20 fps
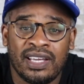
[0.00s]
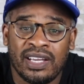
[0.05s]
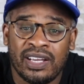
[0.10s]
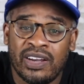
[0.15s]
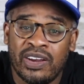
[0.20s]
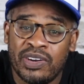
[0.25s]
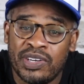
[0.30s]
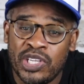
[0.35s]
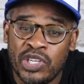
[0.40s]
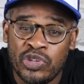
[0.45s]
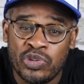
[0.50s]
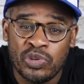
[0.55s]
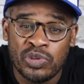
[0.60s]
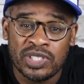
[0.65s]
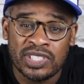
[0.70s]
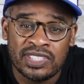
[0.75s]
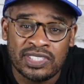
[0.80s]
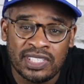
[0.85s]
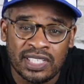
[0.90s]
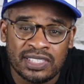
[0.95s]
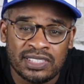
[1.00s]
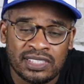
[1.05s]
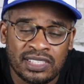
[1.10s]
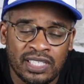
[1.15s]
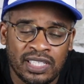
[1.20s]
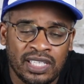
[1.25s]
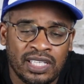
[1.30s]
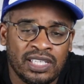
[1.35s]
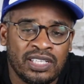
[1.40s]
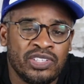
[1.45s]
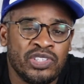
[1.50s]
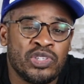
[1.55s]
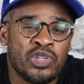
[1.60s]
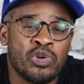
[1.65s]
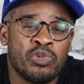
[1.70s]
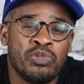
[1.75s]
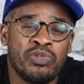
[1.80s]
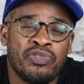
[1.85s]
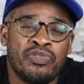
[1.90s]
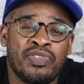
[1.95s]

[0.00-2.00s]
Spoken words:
Heard he grew to 6'10". You don't